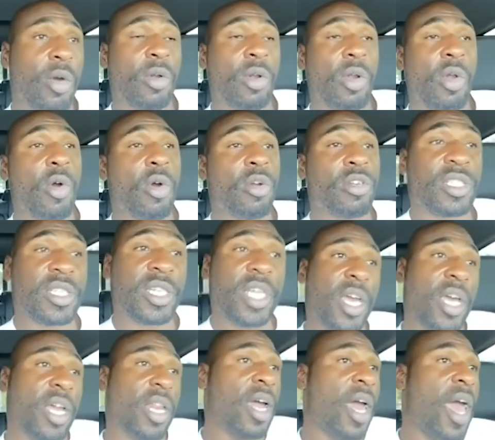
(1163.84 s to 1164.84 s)
Lawrence
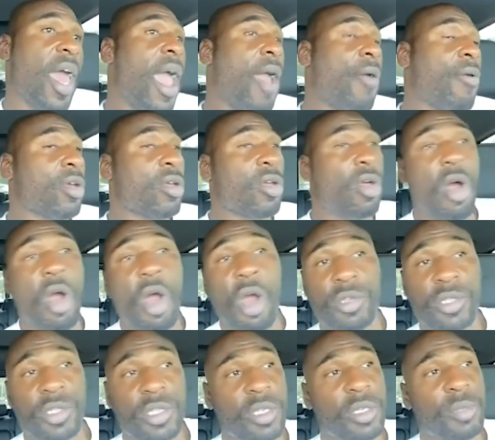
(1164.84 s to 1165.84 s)
Taylor, Harry
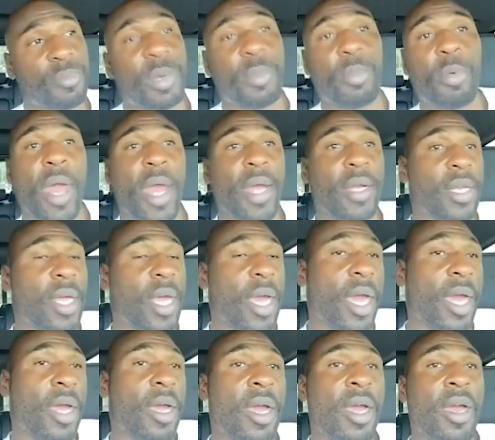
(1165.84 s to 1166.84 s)
Carson, people like
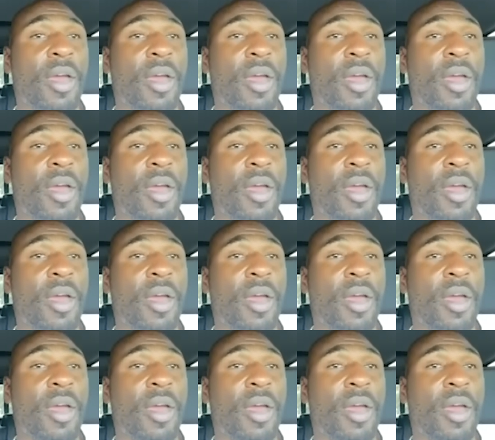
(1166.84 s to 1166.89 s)
that.